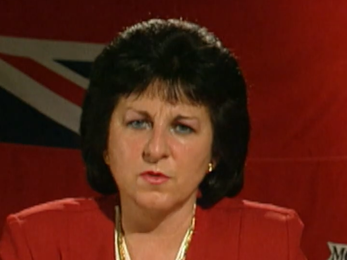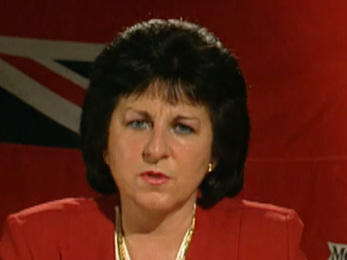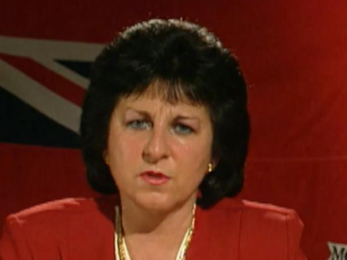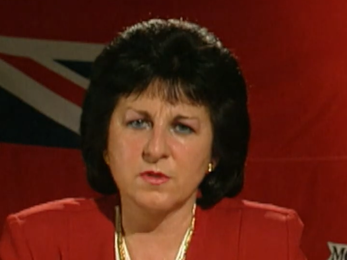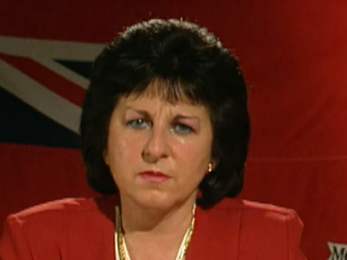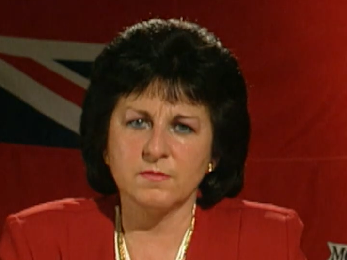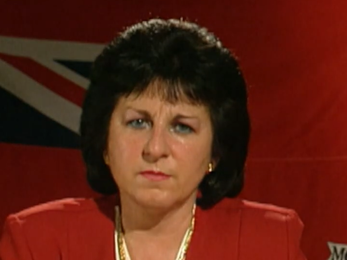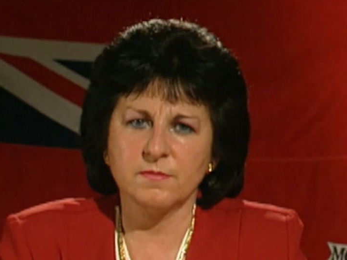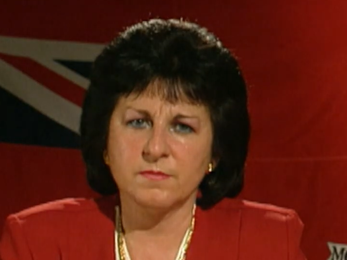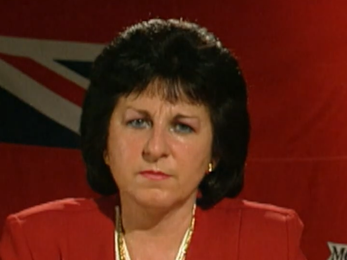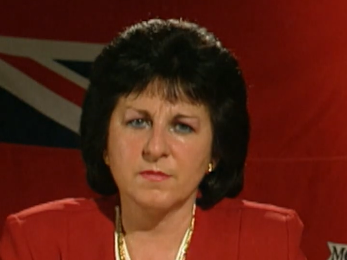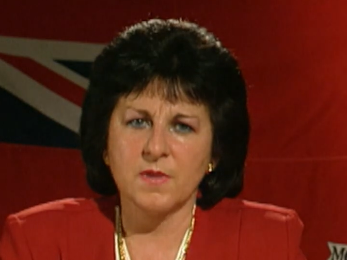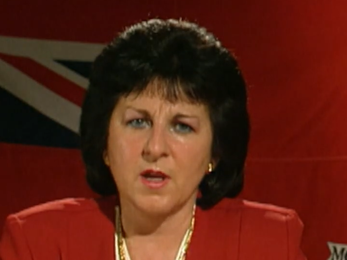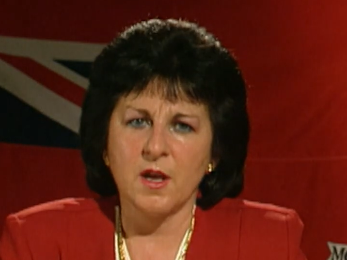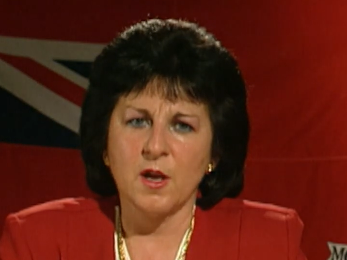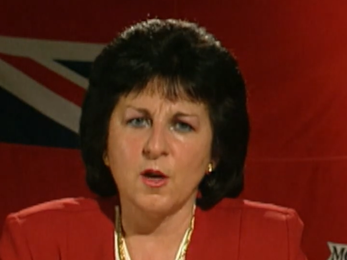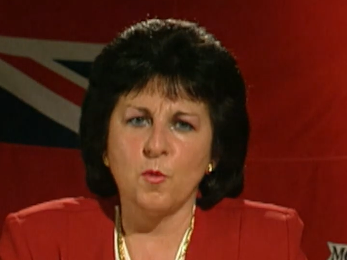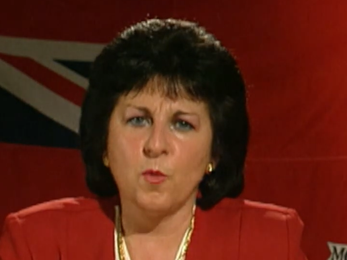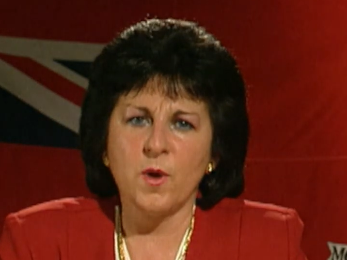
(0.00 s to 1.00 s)
partner,
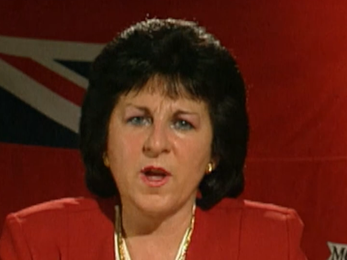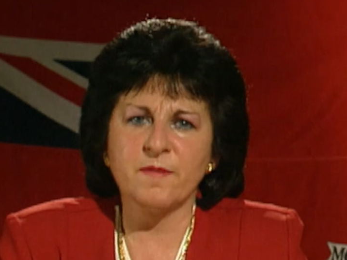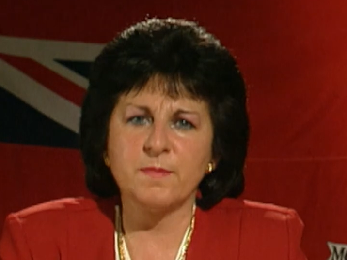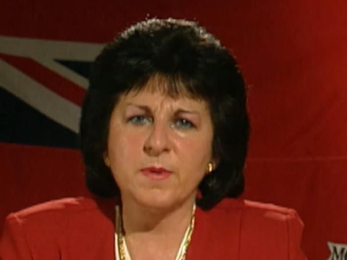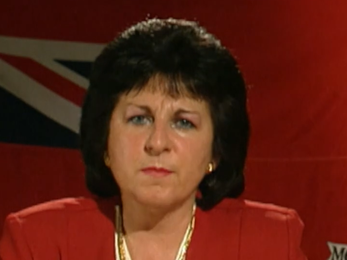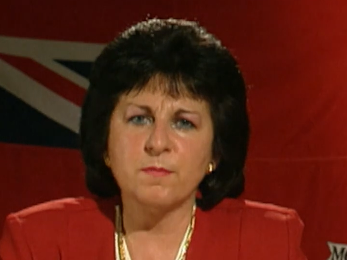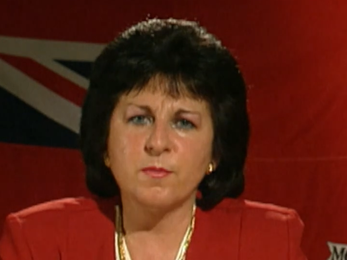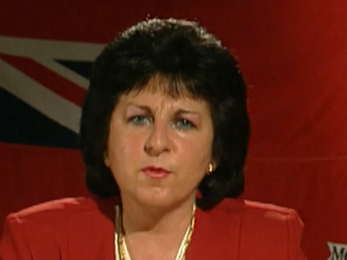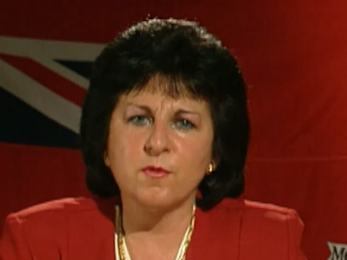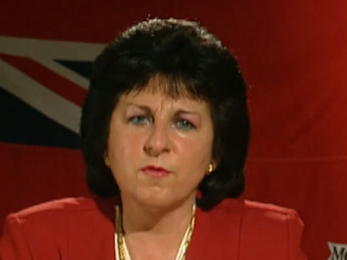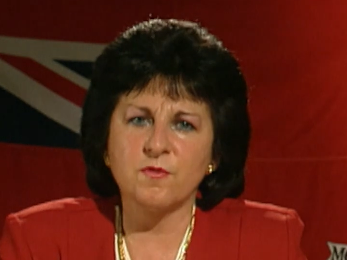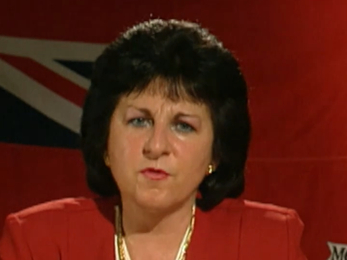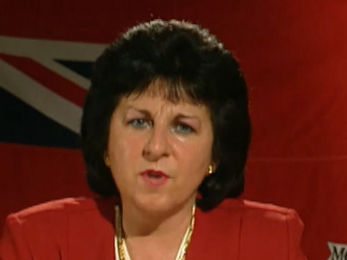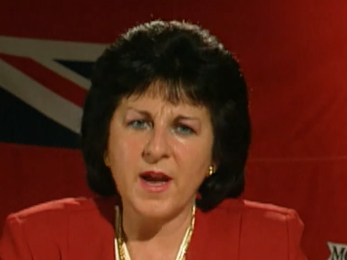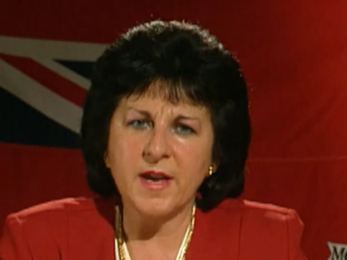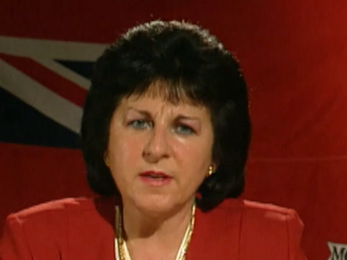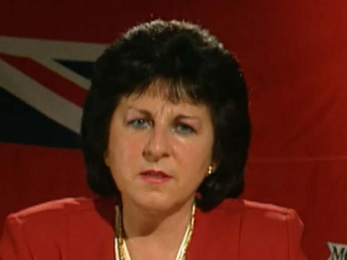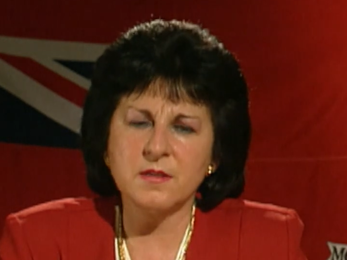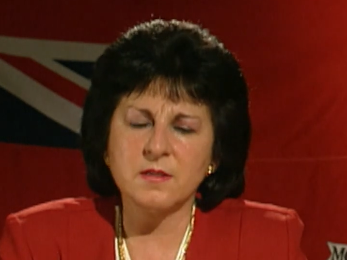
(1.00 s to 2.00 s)
uh,
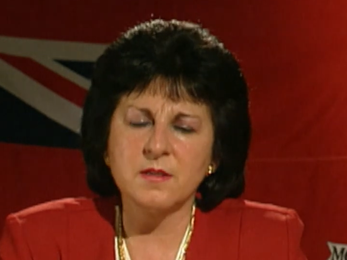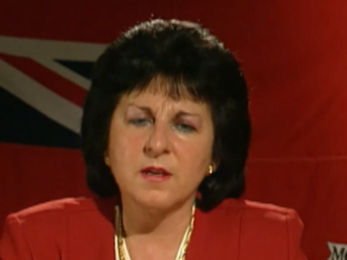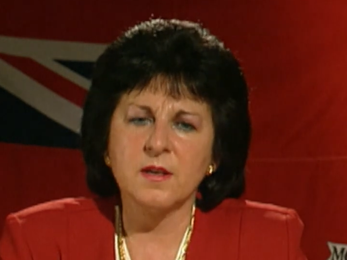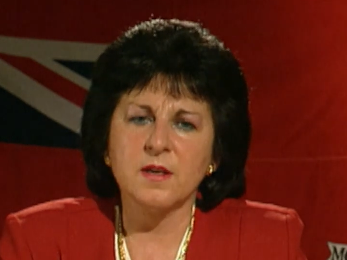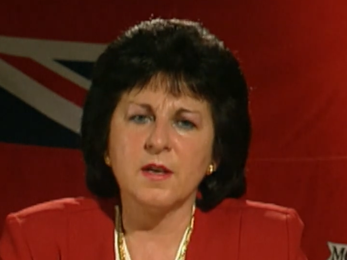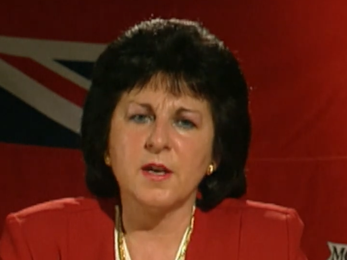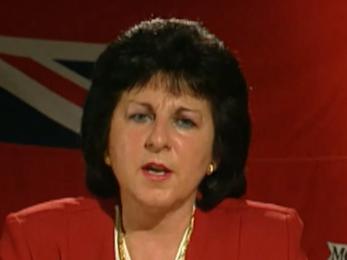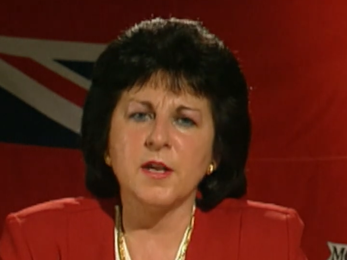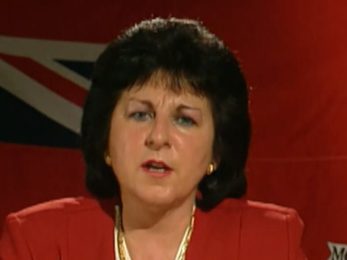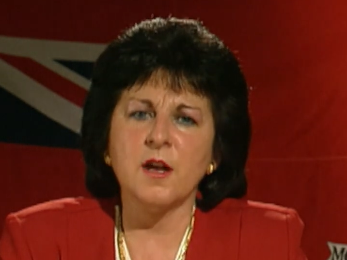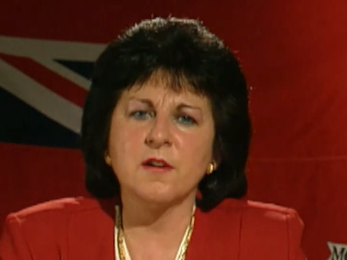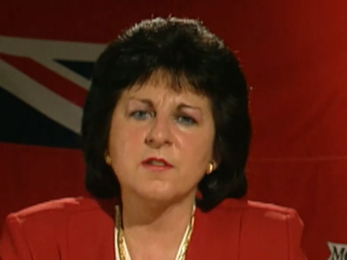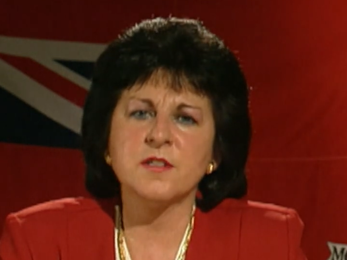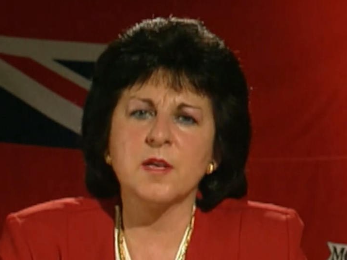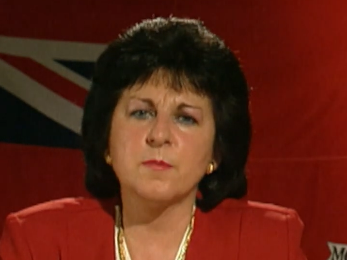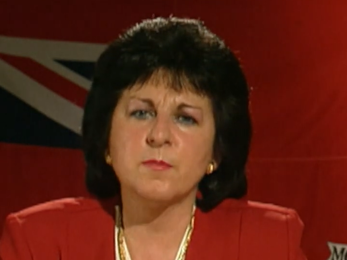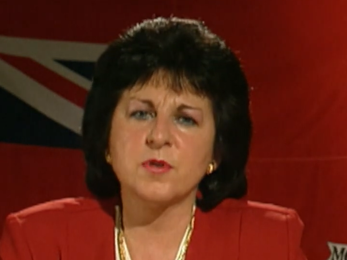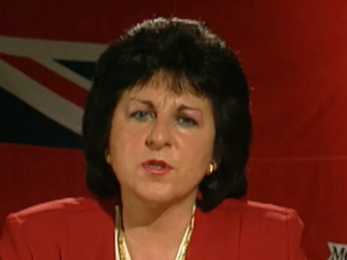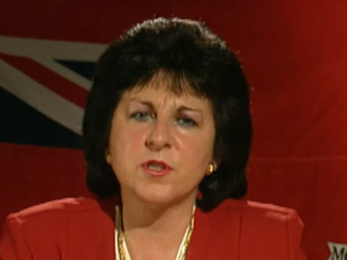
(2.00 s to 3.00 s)
her brother,
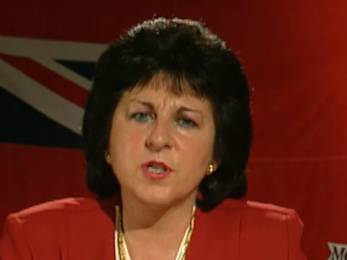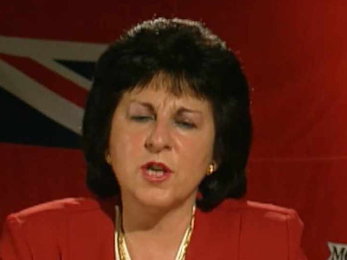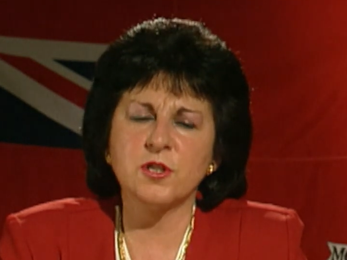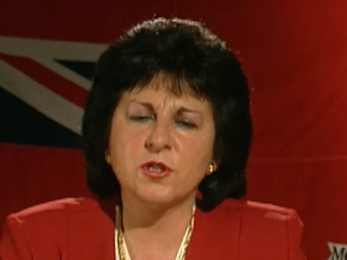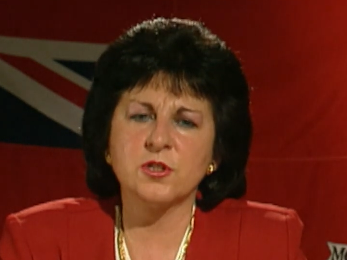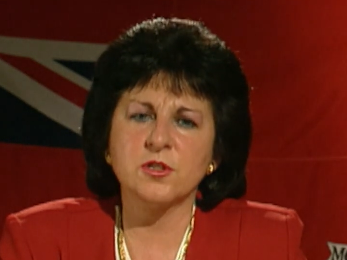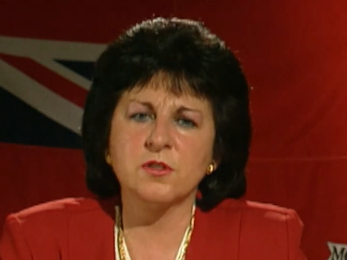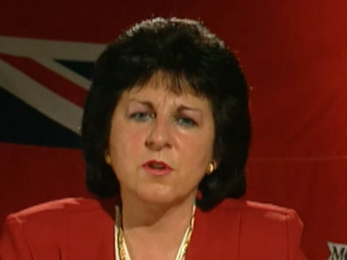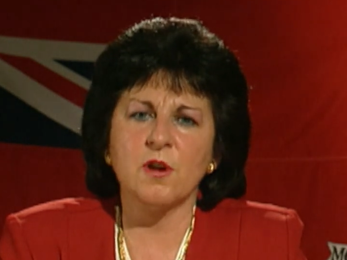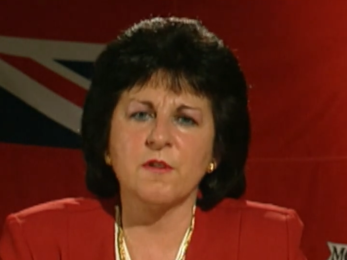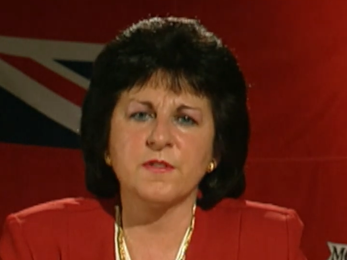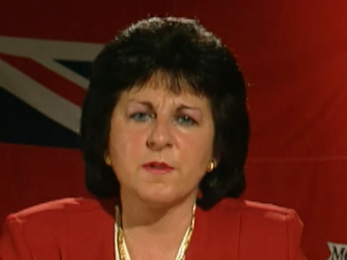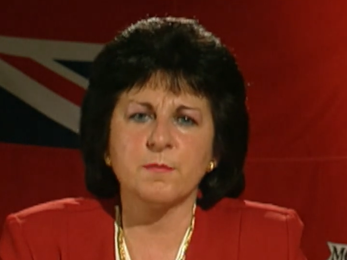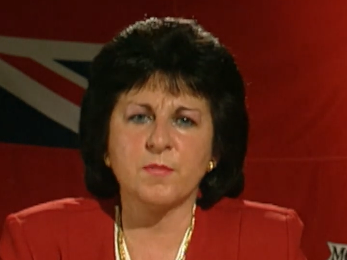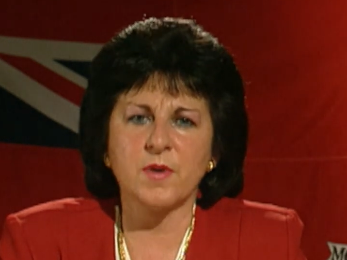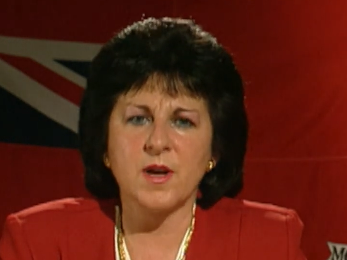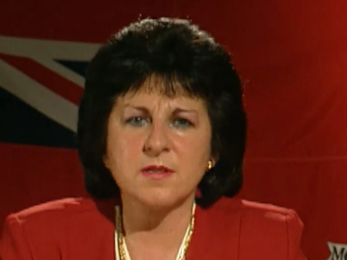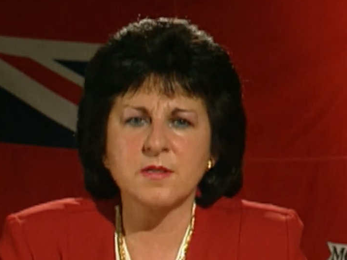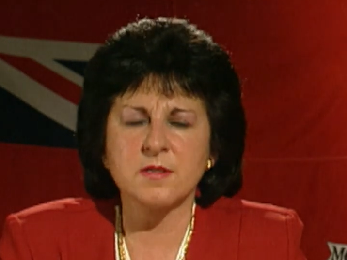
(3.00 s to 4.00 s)
uh, Christopher,
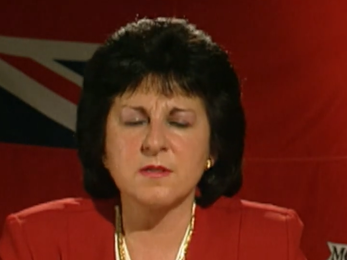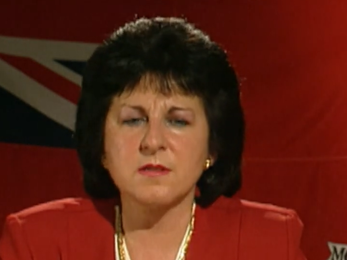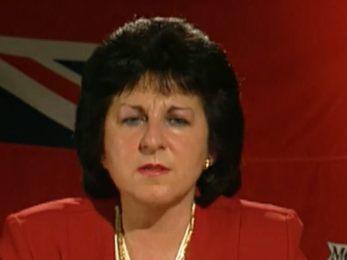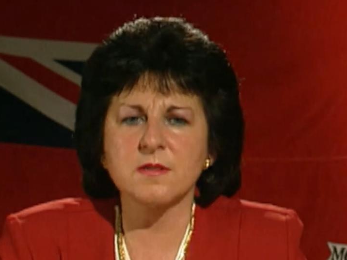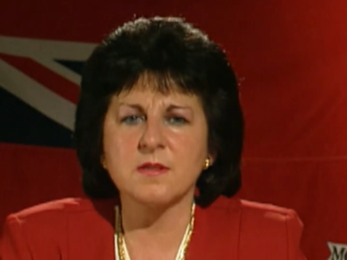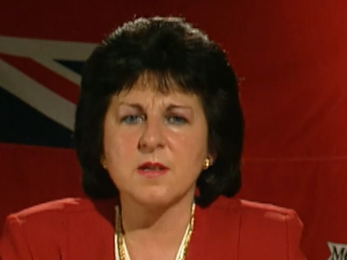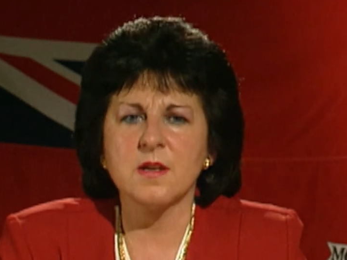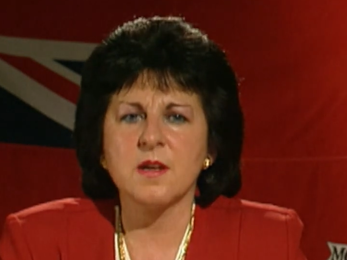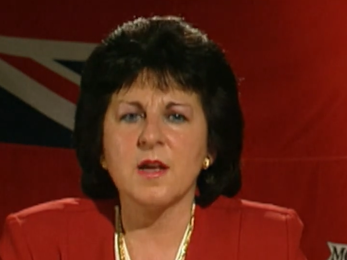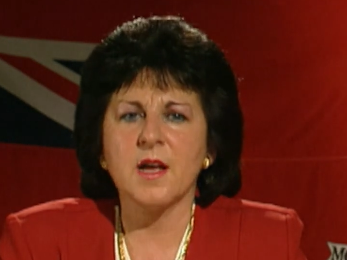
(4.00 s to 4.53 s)
and her sister,